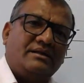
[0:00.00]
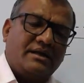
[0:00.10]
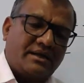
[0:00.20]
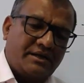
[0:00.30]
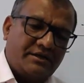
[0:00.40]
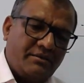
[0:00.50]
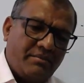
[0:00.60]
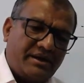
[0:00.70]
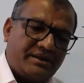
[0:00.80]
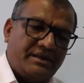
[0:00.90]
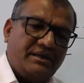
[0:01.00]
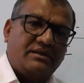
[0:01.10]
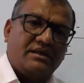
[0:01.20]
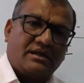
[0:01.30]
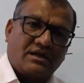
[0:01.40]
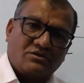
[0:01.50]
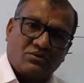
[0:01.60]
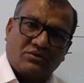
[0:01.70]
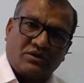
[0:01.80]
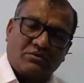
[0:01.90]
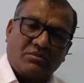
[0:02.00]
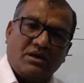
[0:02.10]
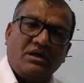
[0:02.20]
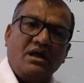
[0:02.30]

then adiabatic, then isothermal,